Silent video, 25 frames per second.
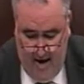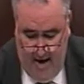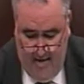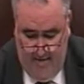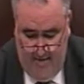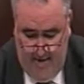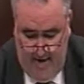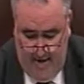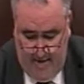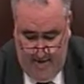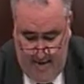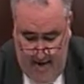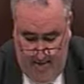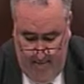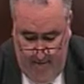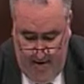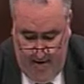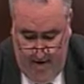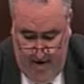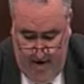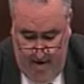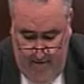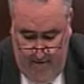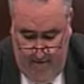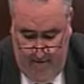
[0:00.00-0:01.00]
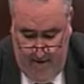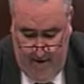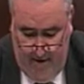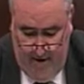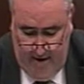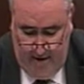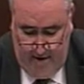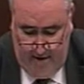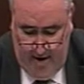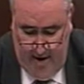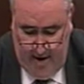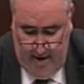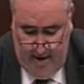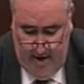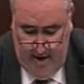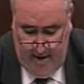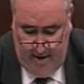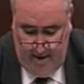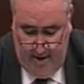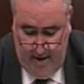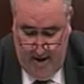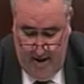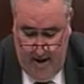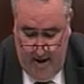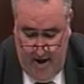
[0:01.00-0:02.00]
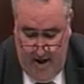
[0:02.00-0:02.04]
be examined carefully in this context.